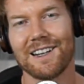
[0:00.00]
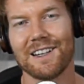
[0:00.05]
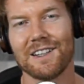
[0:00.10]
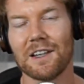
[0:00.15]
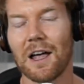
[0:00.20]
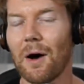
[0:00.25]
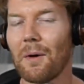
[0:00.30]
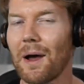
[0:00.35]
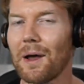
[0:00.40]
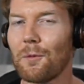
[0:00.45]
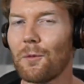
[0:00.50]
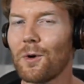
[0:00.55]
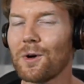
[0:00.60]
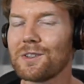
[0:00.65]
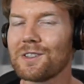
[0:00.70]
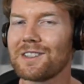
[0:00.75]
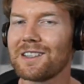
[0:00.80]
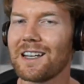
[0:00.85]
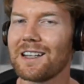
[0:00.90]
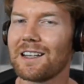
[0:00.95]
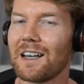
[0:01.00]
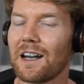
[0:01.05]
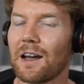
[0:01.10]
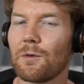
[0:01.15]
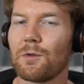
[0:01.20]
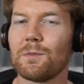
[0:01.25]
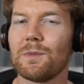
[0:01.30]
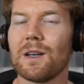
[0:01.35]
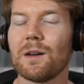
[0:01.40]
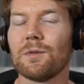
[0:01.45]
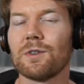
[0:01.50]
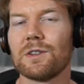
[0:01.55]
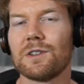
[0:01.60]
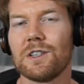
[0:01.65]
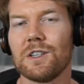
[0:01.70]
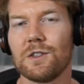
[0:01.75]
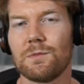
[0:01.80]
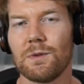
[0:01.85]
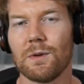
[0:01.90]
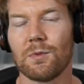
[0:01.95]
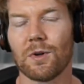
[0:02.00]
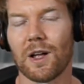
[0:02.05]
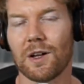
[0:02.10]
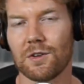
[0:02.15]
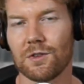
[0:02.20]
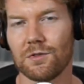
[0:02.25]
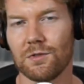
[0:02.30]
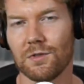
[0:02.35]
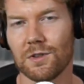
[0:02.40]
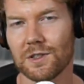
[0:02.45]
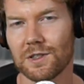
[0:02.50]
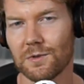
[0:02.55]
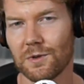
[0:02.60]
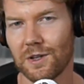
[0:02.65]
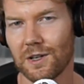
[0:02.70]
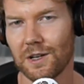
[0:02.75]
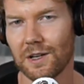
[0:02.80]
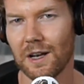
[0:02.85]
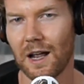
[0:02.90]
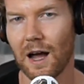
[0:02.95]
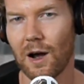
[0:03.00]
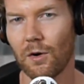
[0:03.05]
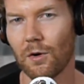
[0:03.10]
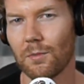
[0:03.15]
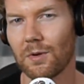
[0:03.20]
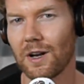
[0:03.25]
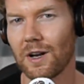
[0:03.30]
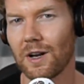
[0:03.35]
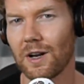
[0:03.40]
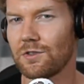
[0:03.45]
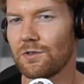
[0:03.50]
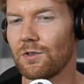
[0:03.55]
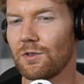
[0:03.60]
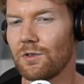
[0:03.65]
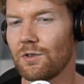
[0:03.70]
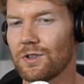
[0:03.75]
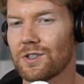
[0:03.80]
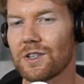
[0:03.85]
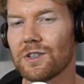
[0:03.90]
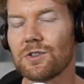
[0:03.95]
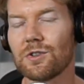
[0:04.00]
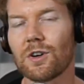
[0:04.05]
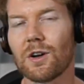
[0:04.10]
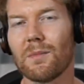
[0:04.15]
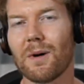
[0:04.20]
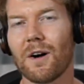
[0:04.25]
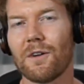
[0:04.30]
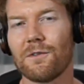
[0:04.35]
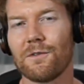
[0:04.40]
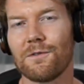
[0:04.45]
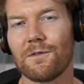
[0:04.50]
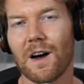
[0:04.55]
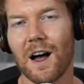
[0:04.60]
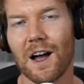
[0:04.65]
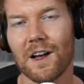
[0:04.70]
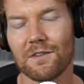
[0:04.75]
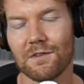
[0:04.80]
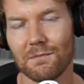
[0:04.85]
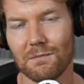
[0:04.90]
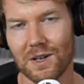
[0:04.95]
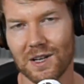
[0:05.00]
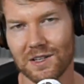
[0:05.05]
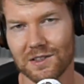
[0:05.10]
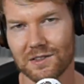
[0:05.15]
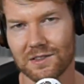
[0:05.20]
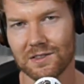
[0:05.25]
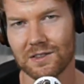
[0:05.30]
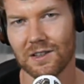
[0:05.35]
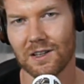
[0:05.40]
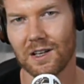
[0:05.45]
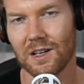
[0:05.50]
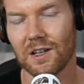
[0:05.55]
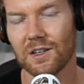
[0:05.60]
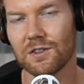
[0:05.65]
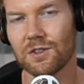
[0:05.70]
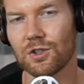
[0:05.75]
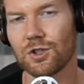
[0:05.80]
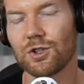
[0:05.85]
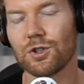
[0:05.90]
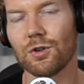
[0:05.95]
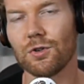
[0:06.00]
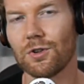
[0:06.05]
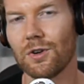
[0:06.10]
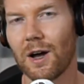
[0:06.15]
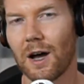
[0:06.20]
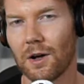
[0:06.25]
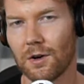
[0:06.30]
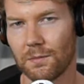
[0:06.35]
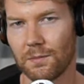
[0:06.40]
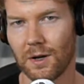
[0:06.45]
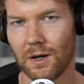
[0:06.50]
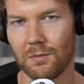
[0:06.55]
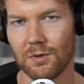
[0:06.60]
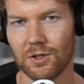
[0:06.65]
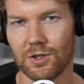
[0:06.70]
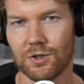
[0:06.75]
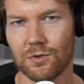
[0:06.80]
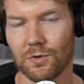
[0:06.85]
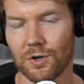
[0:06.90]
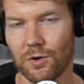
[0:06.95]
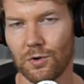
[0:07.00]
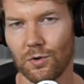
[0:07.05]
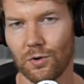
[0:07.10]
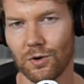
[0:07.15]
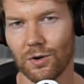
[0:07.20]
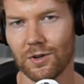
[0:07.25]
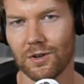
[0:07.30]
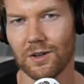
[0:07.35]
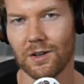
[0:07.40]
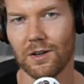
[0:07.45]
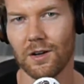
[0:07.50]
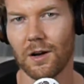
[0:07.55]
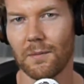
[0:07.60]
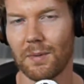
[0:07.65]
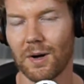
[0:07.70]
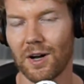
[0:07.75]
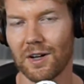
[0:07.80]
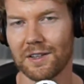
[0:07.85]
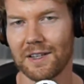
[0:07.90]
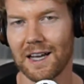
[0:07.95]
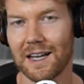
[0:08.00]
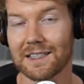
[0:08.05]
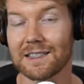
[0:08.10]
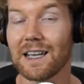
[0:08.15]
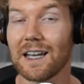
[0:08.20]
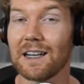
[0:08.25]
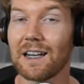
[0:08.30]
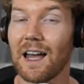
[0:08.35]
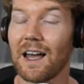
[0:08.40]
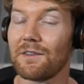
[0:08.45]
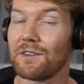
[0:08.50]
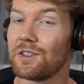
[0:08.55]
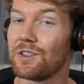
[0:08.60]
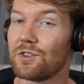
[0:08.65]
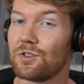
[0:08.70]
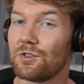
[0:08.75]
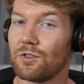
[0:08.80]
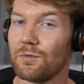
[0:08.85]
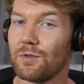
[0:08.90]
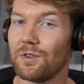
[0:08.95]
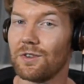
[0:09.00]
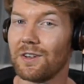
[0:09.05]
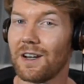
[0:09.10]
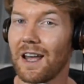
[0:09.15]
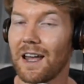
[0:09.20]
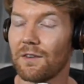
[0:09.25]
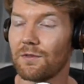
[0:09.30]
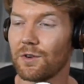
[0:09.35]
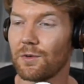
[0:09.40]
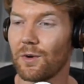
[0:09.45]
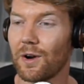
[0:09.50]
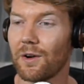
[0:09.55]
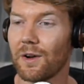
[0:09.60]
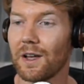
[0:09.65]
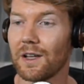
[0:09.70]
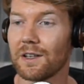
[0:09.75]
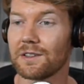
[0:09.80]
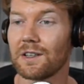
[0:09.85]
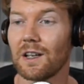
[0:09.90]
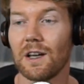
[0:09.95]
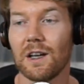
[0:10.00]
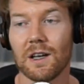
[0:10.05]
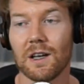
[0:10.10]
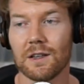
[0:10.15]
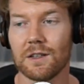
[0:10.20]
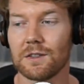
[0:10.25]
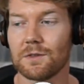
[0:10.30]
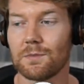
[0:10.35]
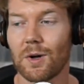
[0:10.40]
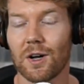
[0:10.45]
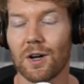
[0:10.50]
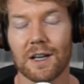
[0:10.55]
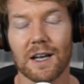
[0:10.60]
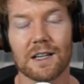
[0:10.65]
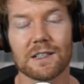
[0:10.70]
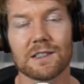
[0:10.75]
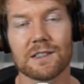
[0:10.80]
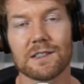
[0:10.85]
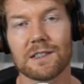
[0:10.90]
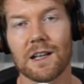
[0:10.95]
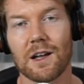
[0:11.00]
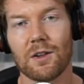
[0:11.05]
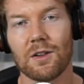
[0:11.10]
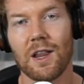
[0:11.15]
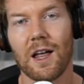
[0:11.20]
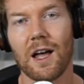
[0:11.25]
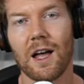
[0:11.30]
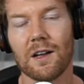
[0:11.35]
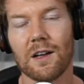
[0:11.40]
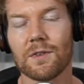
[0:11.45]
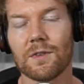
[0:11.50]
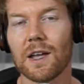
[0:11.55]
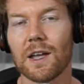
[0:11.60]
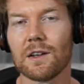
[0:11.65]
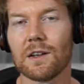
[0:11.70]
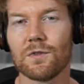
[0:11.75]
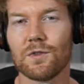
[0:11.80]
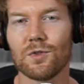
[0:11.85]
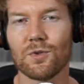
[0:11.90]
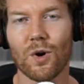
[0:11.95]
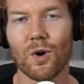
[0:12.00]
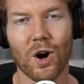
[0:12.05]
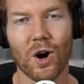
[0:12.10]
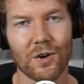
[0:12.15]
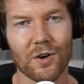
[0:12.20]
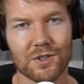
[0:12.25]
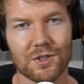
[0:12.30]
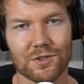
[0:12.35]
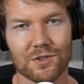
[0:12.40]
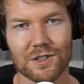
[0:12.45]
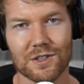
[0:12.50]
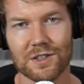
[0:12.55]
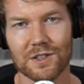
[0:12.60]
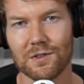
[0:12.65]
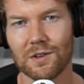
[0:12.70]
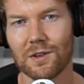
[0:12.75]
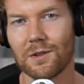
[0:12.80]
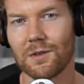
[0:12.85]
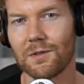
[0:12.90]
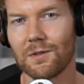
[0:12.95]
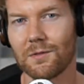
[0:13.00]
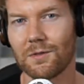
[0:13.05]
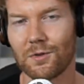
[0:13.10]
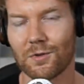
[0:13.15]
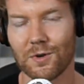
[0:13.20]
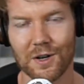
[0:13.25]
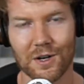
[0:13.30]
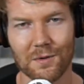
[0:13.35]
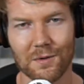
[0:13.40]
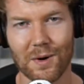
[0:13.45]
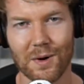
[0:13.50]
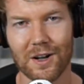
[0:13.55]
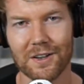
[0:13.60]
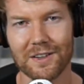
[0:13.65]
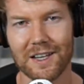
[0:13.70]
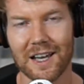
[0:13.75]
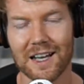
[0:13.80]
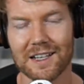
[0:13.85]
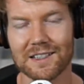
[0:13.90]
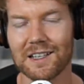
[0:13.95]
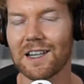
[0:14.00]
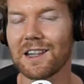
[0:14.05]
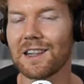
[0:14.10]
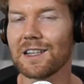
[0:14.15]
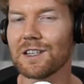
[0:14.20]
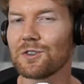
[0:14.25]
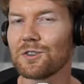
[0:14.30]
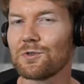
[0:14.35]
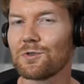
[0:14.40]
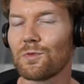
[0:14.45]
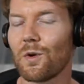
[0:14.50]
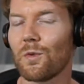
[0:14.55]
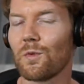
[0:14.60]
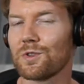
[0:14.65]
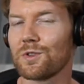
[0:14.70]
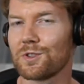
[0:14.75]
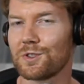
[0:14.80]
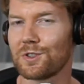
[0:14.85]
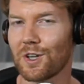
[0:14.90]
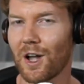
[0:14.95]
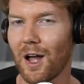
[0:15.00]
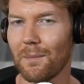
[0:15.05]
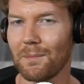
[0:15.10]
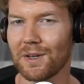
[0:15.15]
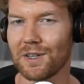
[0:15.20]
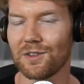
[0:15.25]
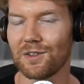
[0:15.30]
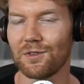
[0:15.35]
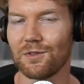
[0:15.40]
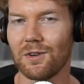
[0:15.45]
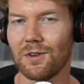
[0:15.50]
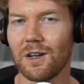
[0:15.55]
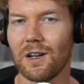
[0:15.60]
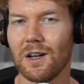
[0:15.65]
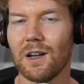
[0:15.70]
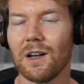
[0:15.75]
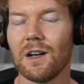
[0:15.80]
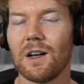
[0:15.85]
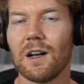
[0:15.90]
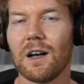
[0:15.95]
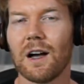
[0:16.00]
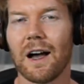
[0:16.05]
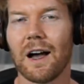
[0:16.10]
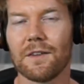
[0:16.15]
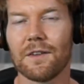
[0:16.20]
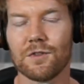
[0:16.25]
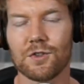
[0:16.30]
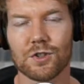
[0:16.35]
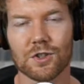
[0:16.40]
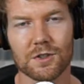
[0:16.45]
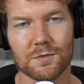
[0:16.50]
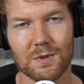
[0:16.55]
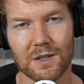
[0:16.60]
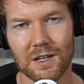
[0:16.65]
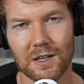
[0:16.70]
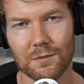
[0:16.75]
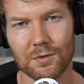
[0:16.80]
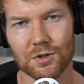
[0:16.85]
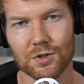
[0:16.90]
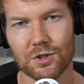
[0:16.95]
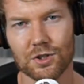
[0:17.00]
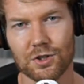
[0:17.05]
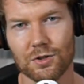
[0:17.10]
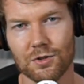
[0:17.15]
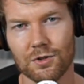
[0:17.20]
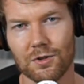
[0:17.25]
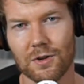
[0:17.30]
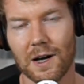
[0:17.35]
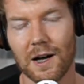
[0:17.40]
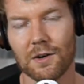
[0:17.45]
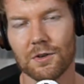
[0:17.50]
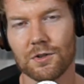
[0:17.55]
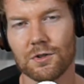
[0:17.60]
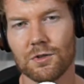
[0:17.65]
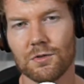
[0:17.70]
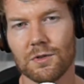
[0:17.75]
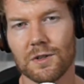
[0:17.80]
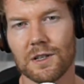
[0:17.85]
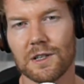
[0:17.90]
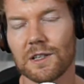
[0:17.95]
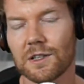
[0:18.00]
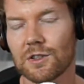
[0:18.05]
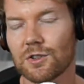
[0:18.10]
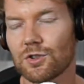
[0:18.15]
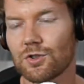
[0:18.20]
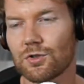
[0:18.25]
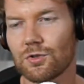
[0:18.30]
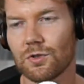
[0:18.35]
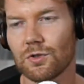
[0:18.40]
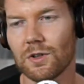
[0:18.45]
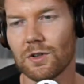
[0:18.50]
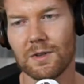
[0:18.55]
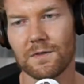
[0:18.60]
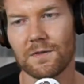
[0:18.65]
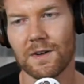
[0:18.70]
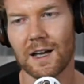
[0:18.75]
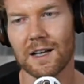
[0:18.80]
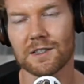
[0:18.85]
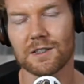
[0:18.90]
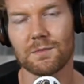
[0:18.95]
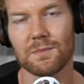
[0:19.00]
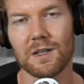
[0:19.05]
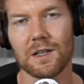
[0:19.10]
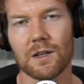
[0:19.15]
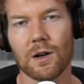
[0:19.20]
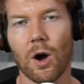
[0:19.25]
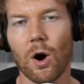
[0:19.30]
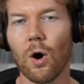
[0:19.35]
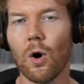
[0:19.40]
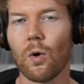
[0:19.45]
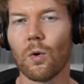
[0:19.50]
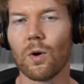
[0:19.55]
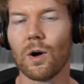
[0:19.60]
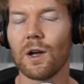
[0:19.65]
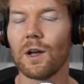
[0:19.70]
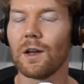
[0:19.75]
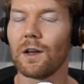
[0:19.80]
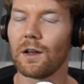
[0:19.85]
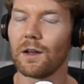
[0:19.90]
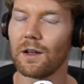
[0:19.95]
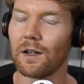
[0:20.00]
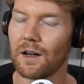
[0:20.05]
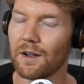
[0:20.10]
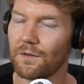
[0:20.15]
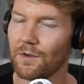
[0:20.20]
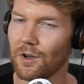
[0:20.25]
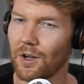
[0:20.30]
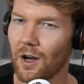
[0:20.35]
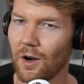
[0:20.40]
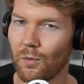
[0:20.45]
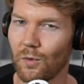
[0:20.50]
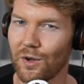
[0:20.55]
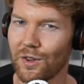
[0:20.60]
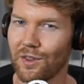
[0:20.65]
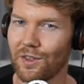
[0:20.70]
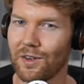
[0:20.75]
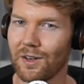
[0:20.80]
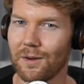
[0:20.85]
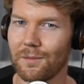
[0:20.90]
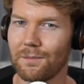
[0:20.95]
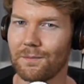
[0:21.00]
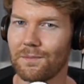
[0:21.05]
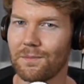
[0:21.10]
Now, I once said that I would be able to teach people how to do this within an hour, but as you notice, it took about 5 minutes to show you how to publish, record a podcast, and have it distributed everywhere else. This podcast is now live, and if you are interested in creating a podcast, and this is what was stopping you, I've just been able to show you how to do it in extremely fast speed. Oh, and I forgot one thing.